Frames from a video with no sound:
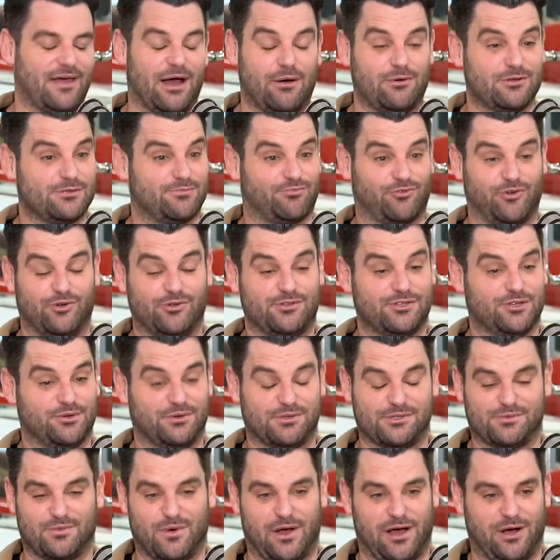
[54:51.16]
That was brutal
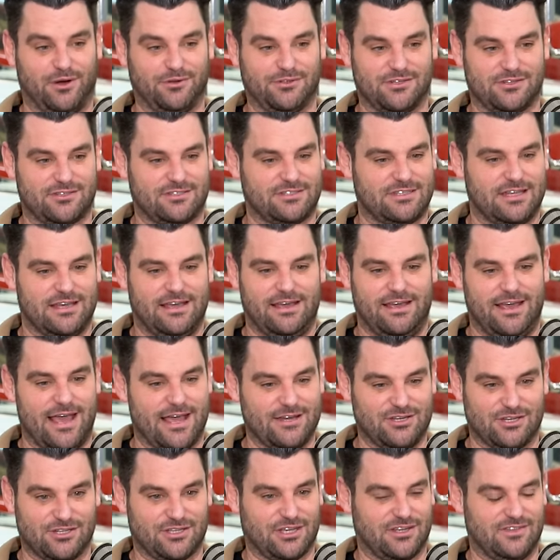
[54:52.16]
as well. It
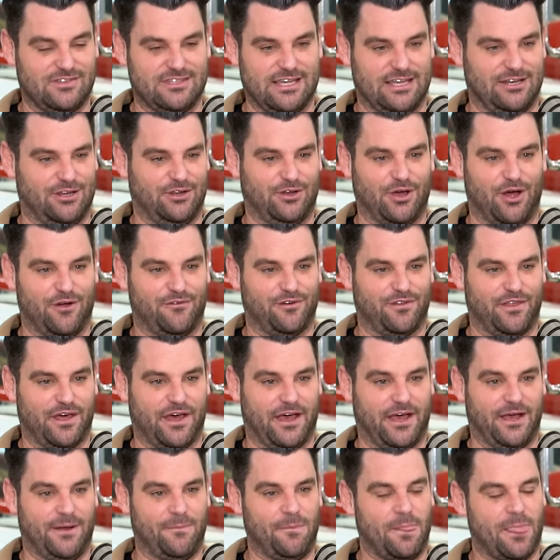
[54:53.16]
just continued over
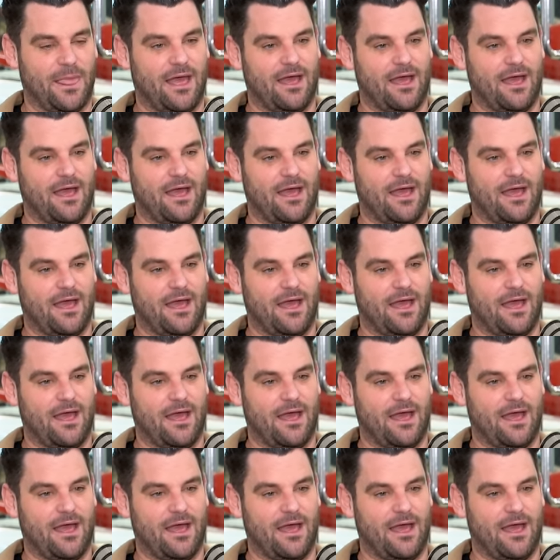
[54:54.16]
there.